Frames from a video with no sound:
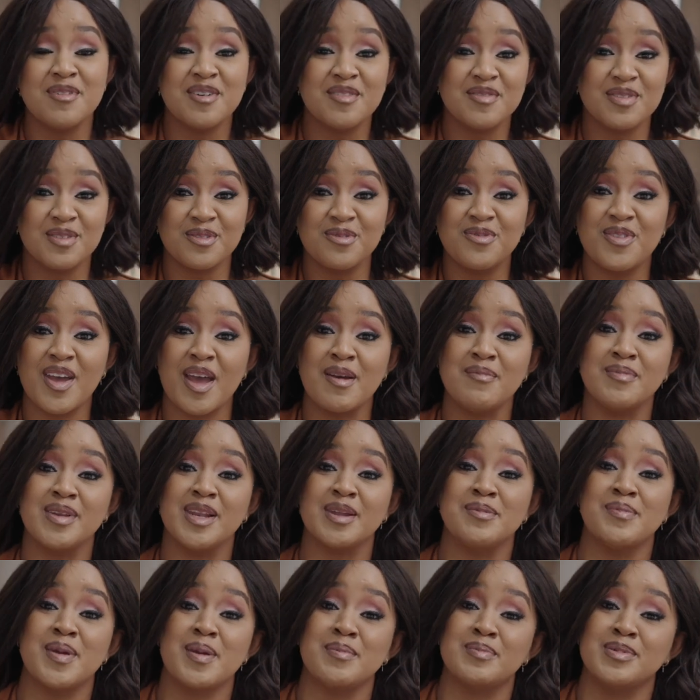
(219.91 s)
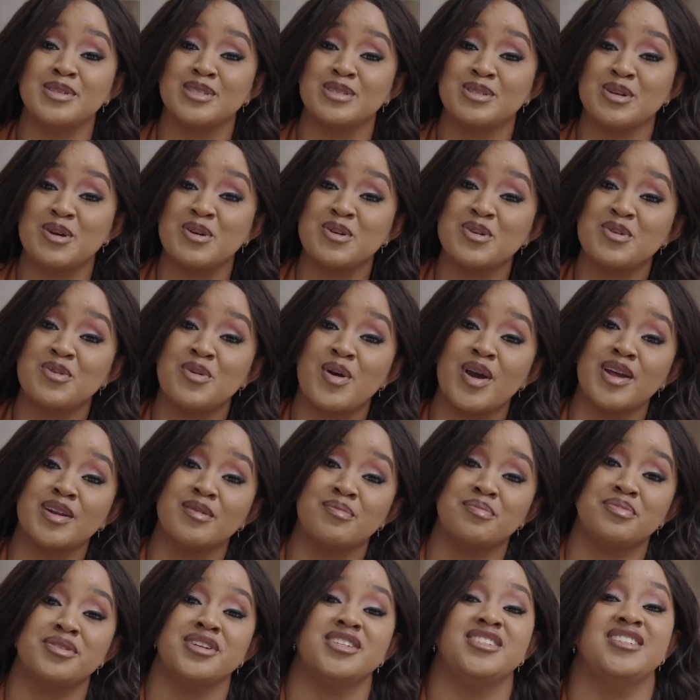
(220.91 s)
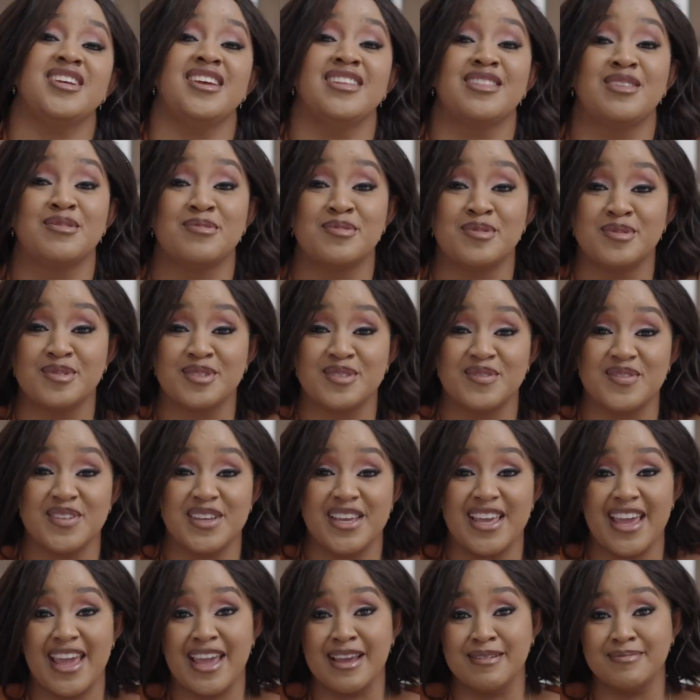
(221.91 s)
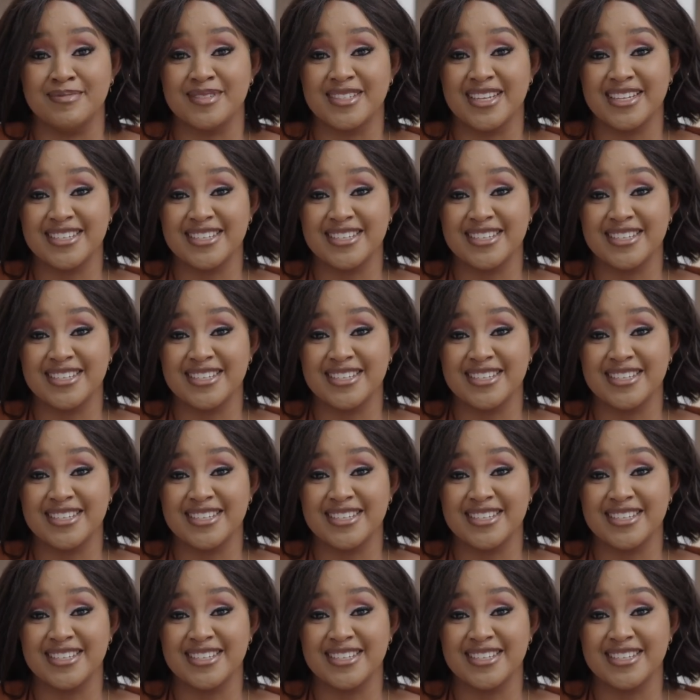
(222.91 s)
of the family members don't quite appreciate the rules of the games,